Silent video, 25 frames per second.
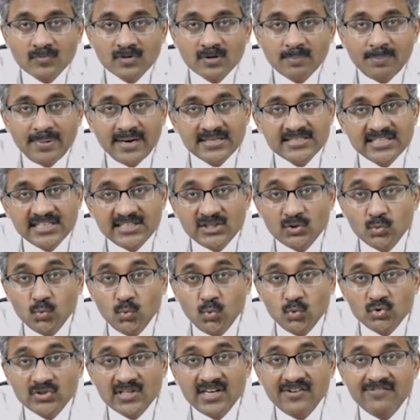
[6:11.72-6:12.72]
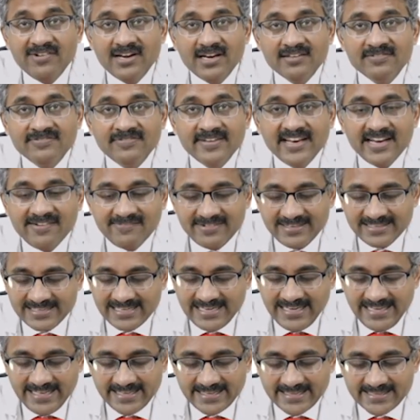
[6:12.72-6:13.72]
Patient usually will have frequent
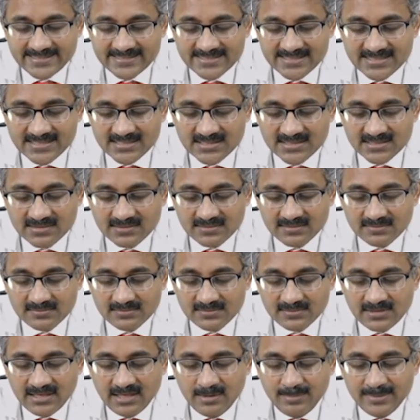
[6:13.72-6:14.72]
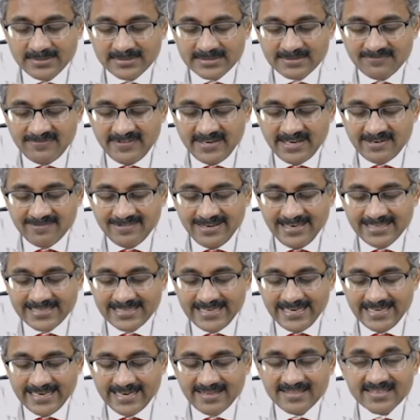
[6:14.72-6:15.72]
clearance. He will be frequently
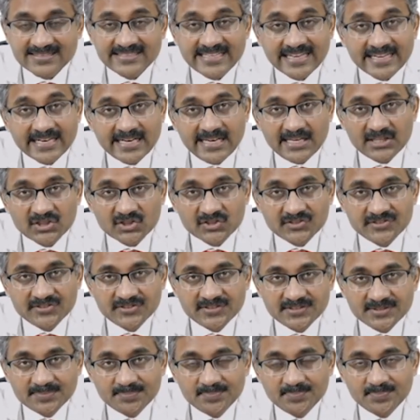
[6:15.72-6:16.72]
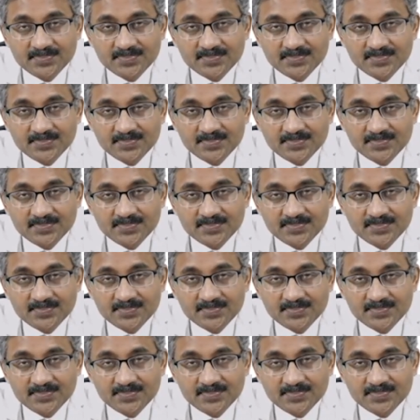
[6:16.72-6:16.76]
clearing the secretions.